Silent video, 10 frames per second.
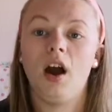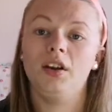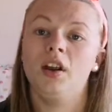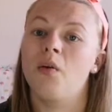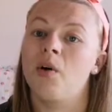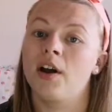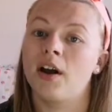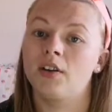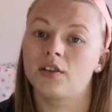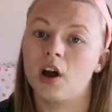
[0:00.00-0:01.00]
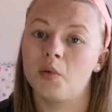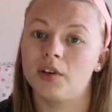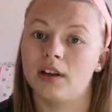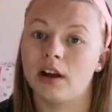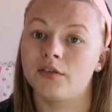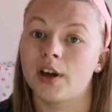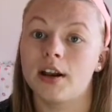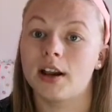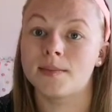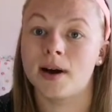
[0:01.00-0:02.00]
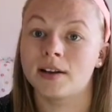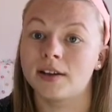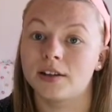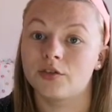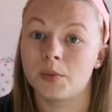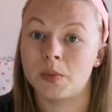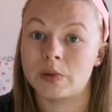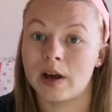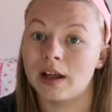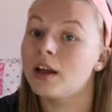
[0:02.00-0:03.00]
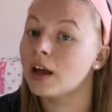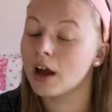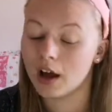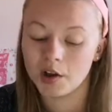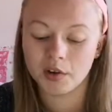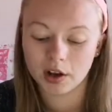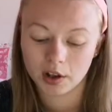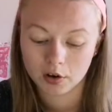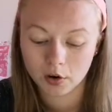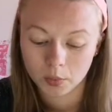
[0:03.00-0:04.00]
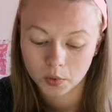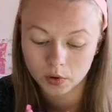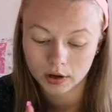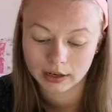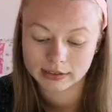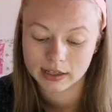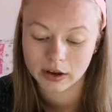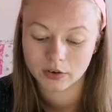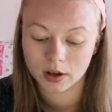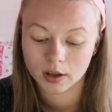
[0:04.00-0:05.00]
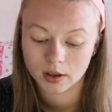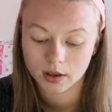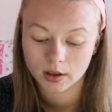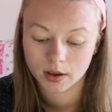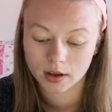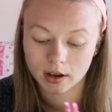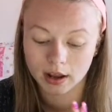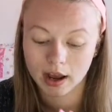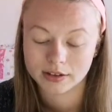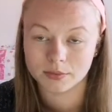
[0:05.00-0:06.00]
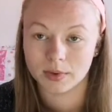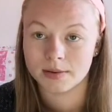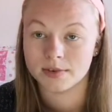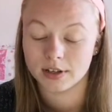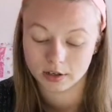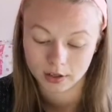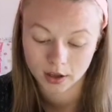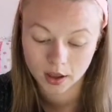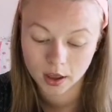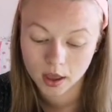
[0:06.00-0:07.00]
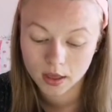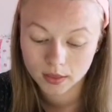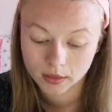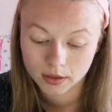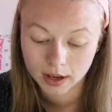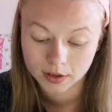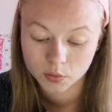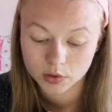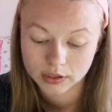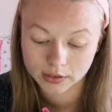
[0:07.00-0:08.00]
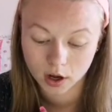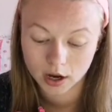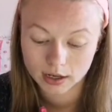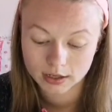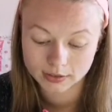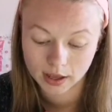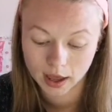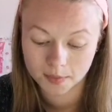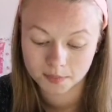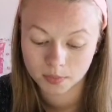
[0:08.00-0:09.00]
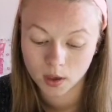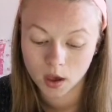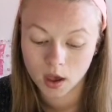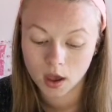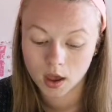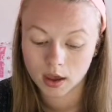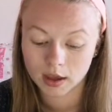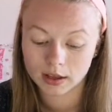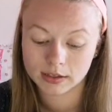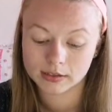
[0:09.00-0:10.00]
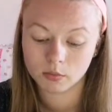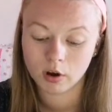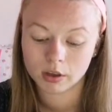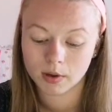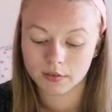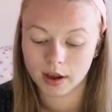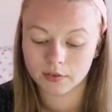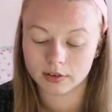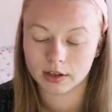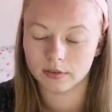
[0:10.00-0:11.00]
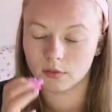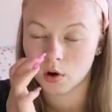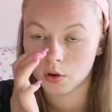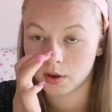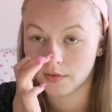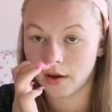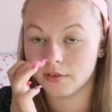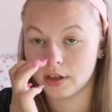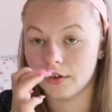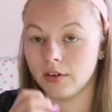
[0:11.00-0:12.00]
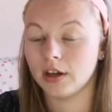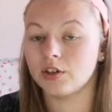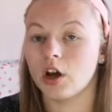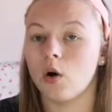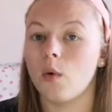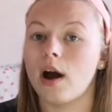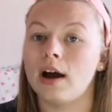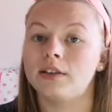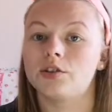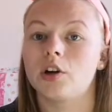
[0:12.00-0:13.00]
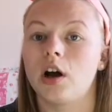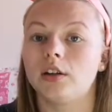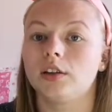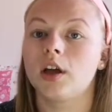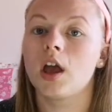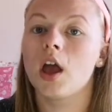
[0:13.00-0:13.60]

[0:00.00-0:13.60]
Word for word: I don't know why. I just always like having that. And then Amanda Thripp as well. I really like her, but it's never like it hasn't been Matilda. And the next one is kind of the same. It's what's my favorite t- what was my favorite TV show as a child.